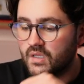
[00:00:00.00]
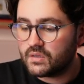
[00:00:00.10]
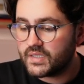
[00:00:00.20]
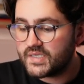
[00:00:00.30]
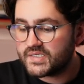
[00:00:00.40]

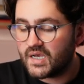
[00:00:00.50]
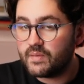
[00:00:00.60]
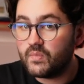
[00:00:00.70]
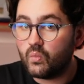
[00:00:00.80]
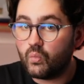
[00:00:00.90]
Lead
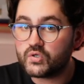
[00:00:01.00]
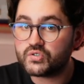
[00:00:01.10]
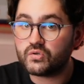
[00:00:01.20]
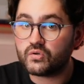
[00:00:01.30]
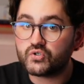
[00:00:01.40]
time
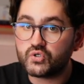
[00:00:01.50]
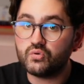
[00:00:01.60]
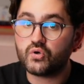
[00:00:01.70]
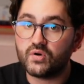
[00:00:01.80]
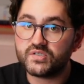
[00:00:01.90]
wasn't
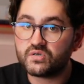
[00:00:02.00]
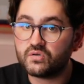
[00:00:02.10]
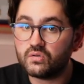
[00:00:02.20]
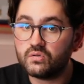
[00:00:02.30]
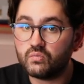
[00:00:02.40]
too
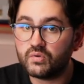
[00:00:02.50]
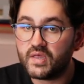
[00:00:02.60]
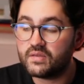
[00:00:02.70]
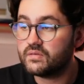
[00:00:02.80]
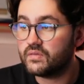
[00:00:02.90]
critical
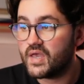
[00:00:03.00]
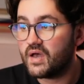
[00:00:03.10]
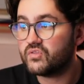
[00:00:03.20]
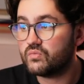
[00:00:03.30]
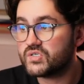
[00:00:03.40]
within the
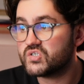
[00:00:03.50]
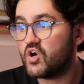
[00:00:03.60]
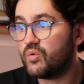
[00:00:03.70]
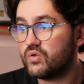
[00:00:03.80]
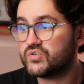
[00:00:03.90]
ad that we
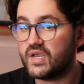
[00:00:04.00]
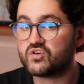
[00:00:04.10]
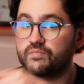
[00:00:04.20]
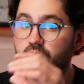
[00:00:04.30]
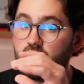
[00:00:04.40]
saw. It was an
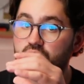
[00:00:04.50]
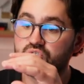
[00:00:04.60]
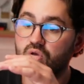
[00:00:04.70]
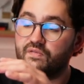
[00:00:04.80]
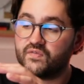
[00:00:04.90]
extra bonus
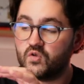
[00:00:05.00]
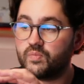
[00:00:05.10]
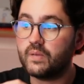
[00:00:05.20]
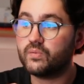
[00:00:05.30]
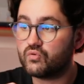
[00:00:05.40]
that a few
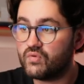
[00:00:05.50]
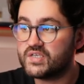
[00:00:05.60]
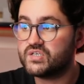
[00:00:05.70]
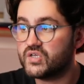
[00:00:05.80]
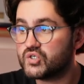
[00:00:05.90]
people had
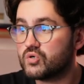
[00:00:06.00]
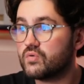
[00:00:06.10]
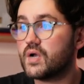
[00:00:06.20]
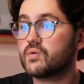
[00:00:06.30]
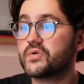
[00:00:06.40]
raised an issue
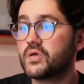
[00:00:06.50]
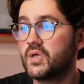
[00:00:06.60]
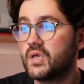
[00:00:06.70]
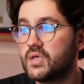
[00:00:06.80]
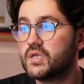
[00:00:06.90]
around.
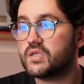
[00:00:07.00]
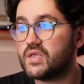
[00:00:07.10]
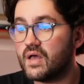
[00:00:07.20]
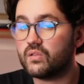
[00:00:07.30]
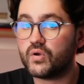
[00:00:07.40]

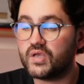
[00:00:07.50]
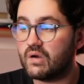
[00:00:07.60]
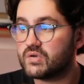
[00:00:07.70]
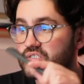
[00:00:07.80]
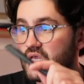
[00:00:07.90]
Yet looking at
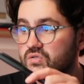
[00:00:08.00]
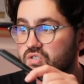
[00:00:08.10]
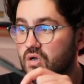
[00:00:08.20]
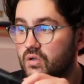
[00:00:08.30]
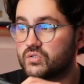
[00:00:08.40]
our sales
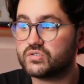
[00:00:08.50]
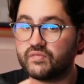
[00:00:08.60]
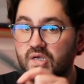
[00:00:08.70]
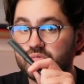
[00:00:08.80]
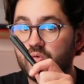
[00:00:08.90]
calls,
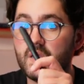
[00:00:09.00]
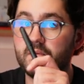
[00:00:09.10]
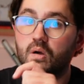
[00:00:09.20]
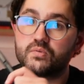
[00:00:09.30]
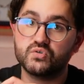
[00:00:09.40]
flexible
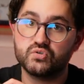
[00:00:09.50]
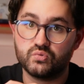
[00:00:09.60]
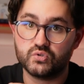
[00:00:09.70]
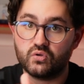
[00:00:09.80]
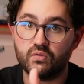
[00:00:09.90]
payment options
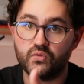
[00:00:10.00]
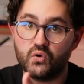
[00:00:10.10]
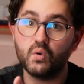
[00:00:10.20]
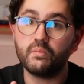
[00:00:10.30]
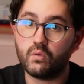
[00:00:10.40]
was the
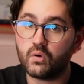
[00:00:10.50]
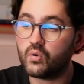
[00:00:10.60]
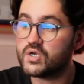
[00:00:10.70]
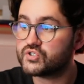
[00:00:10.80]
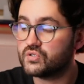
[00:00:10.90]
number 1
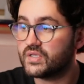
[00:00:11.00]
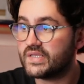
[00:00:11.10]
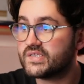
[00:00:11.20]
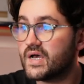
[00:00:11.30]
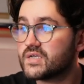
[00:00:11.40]
question
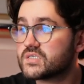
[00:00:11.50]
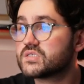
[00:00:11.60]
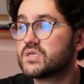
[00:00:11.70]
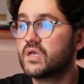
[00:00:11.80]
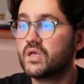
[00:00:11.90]
leads
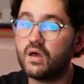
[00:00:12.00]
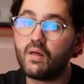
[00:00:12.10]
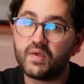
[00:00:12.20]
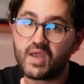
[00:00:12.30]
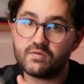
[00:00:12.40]
asked
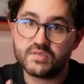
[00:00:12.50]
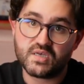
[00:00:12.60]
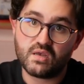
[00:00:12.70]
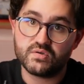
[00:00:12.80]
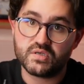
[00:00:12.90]
and the
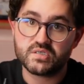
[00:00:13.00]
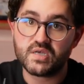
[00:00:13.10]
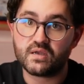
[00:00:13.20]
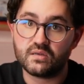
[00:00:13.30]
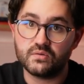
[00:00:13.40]
guarantee was a
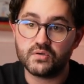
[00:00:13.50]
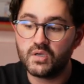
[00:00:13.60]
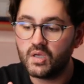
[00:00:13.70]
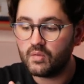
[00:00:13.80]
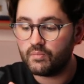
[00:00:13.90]
second.
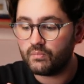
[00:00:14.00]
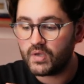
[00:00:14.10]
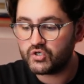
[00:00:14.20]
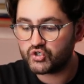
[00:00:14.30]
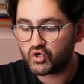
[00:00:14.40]

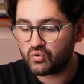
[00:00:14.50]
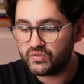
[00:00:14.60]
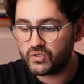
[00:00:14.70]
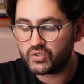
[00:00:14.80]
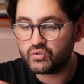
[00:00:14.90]

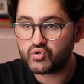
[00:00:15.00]
Ensuring that you